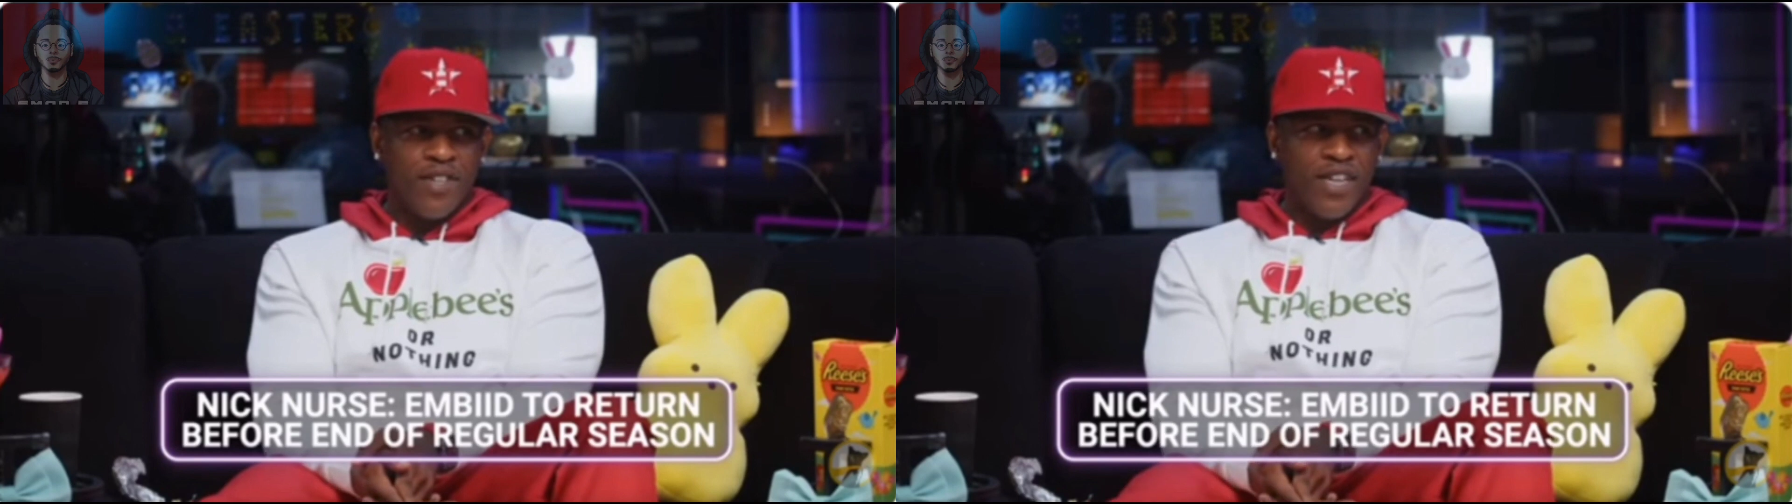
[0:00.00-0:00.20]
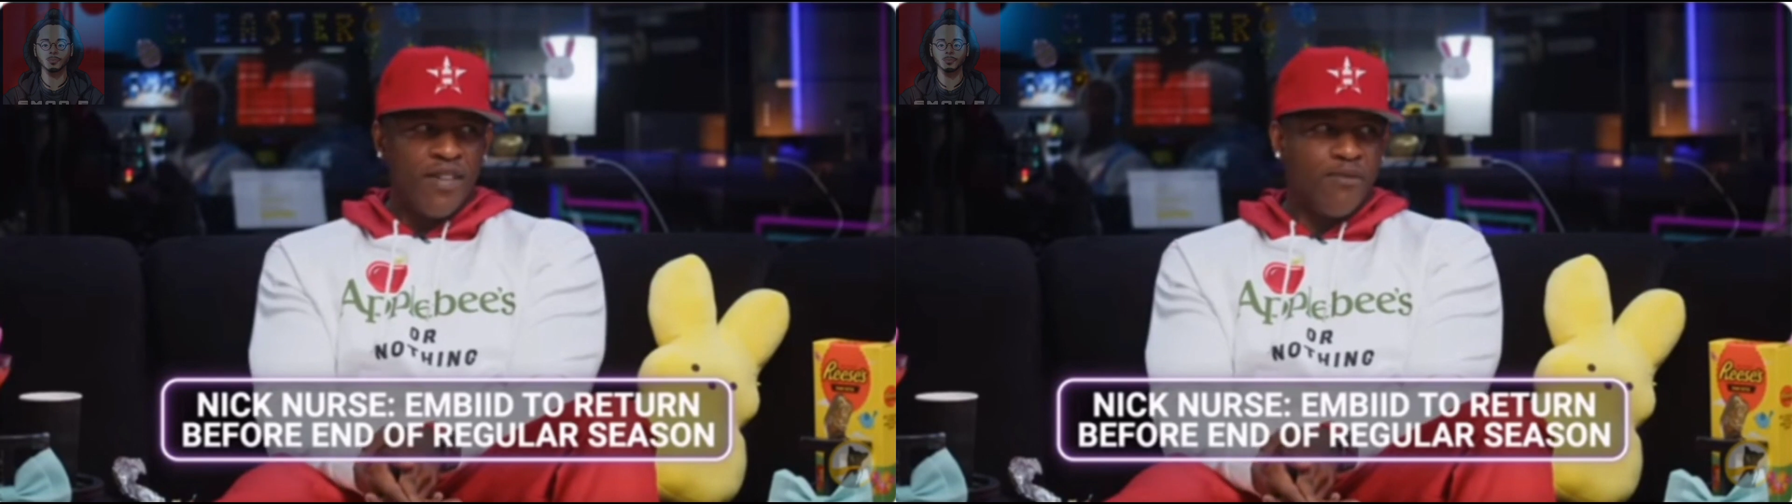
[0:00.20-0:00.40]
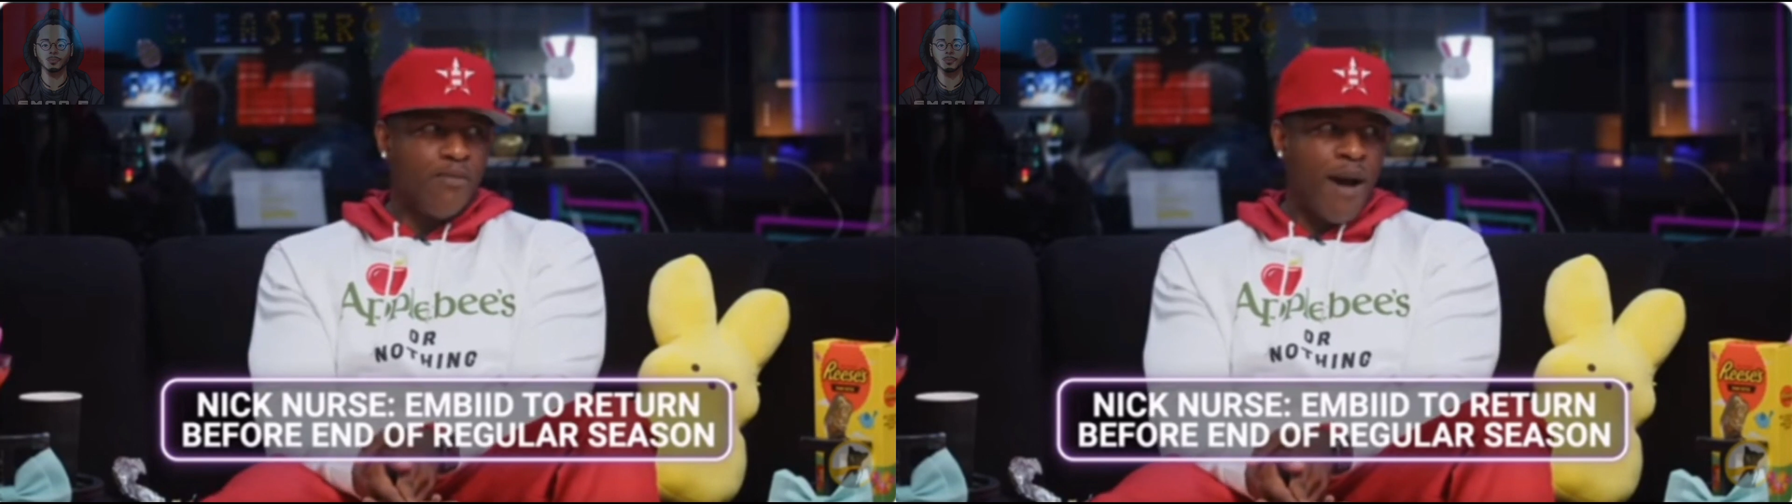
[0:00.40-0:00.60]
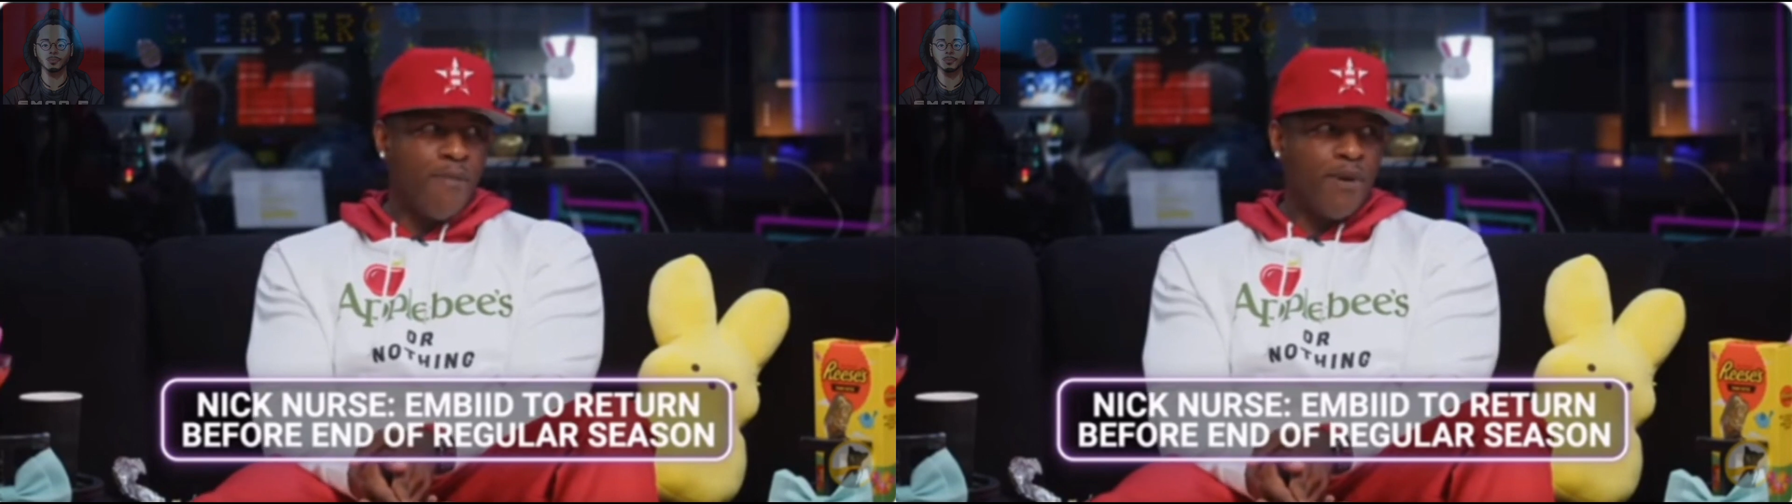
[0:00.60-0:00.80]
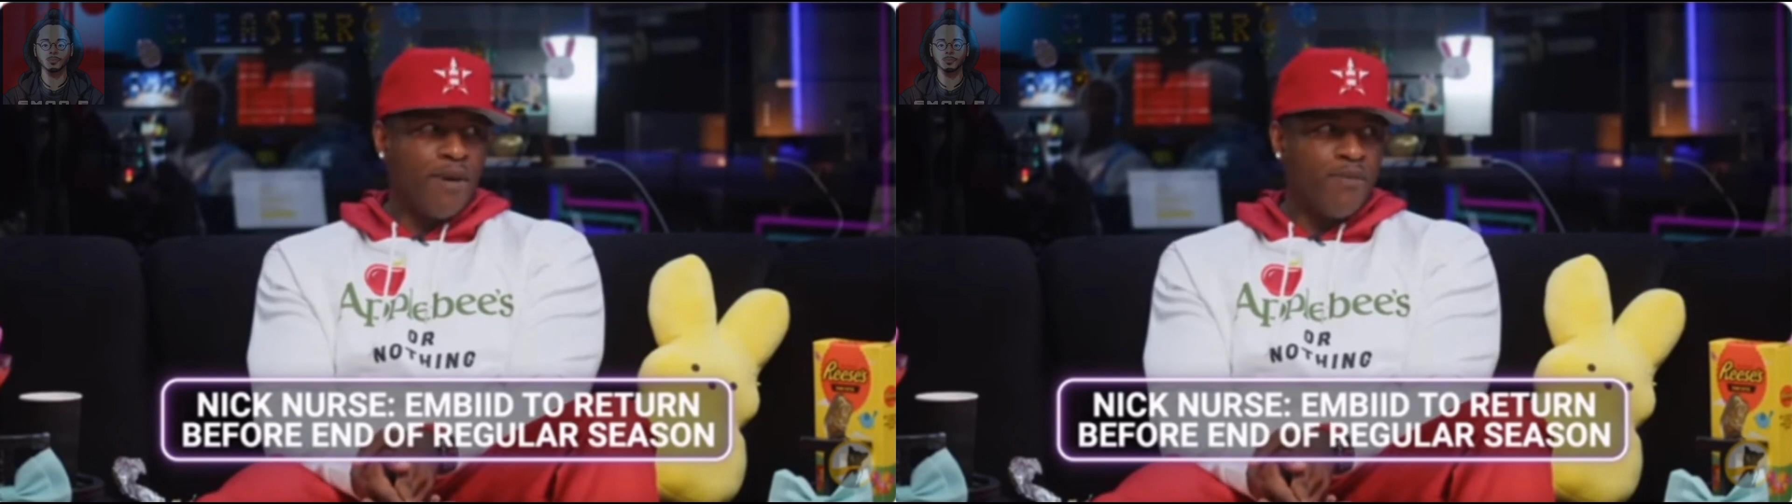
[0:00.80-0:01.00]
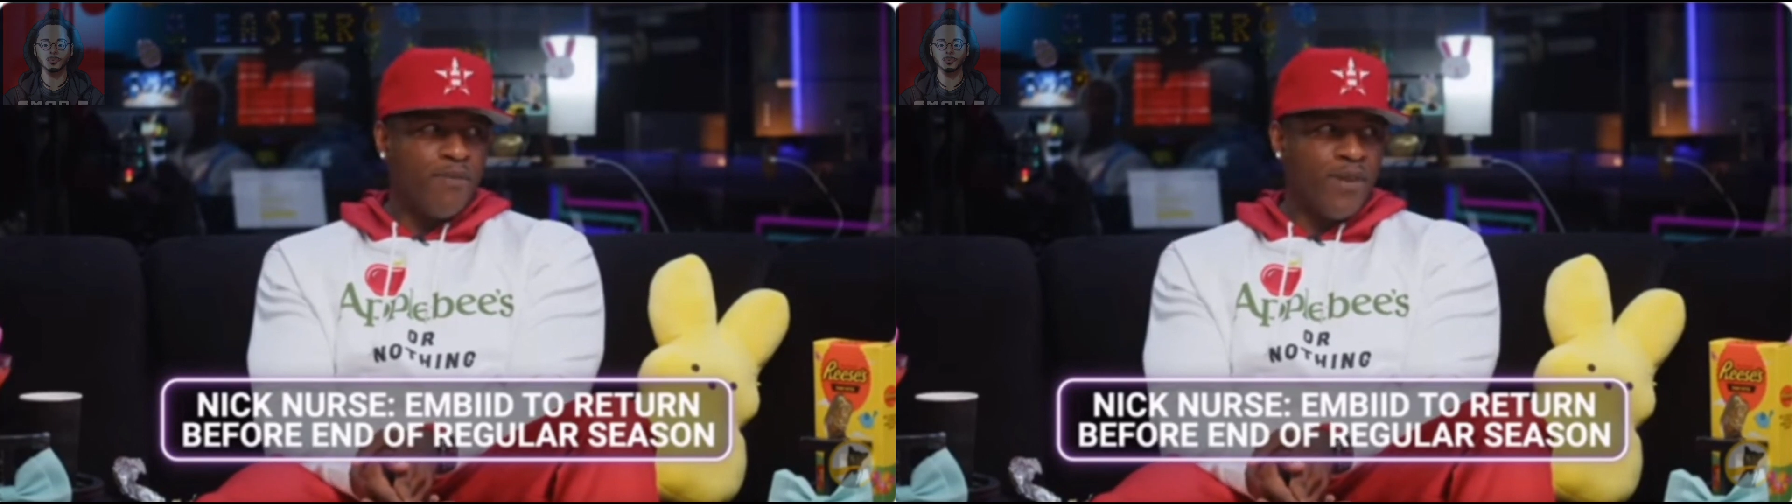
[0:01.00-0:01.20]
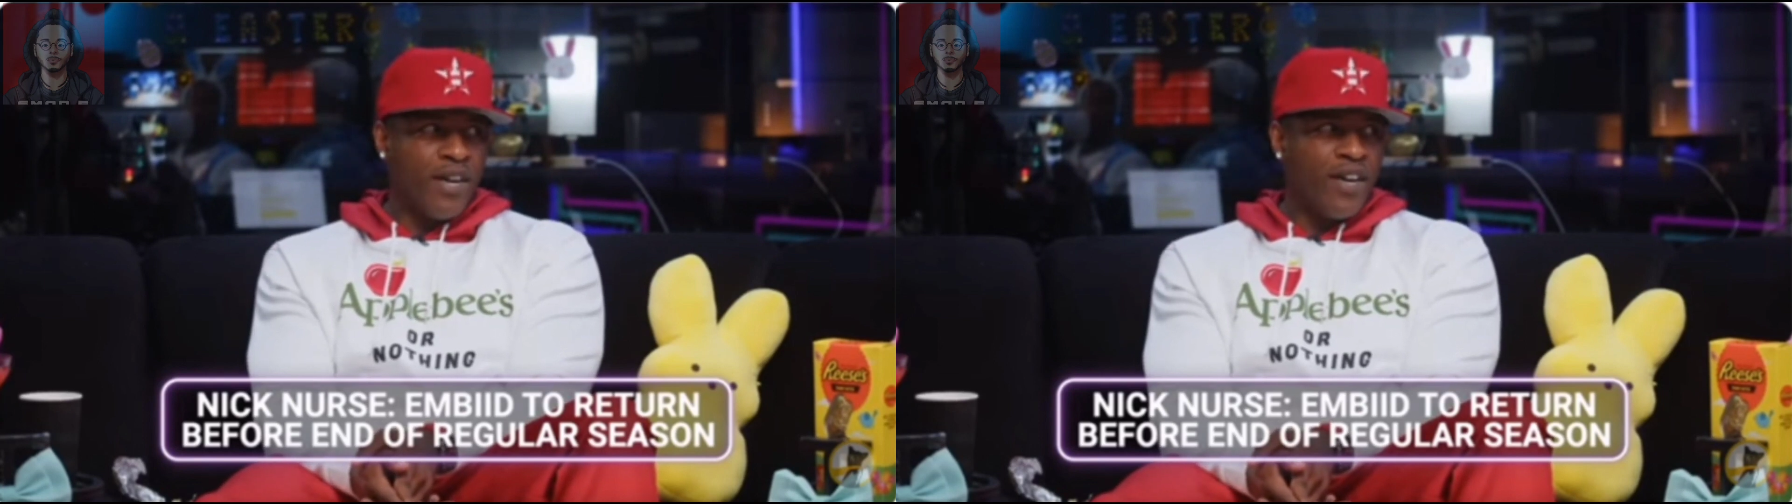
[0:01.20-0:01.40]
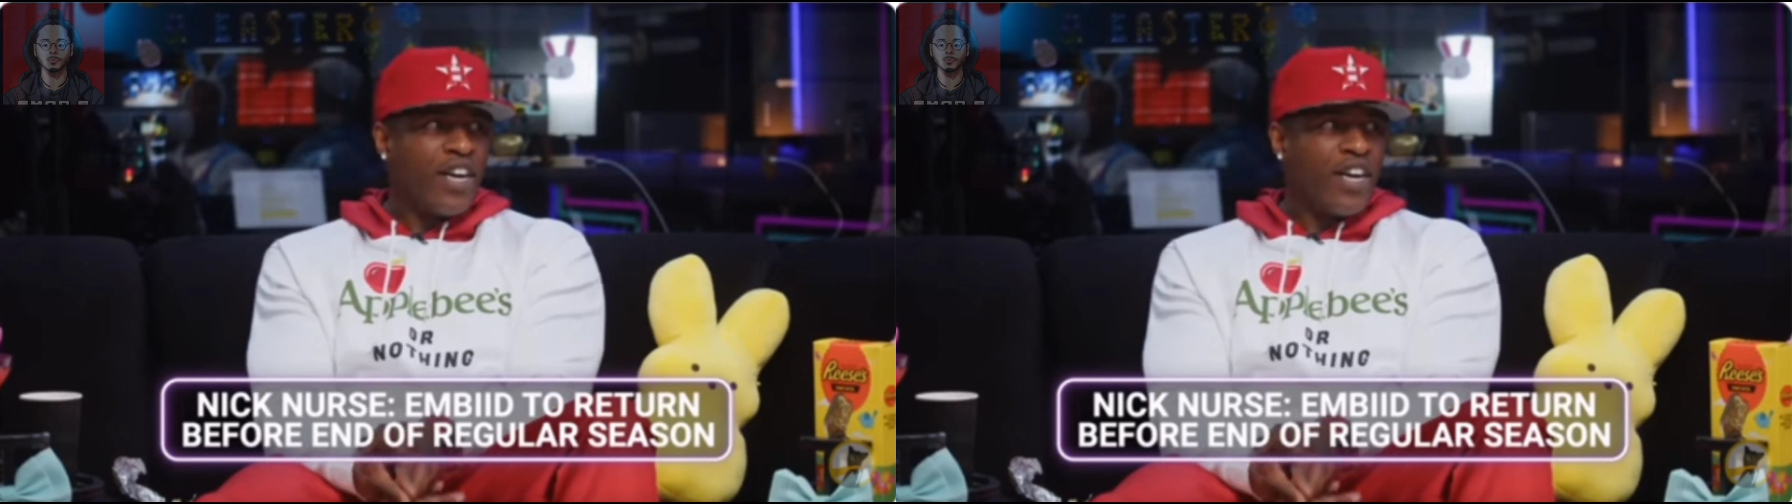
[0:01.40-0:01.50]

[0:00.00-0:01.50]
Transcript: let him pop up without...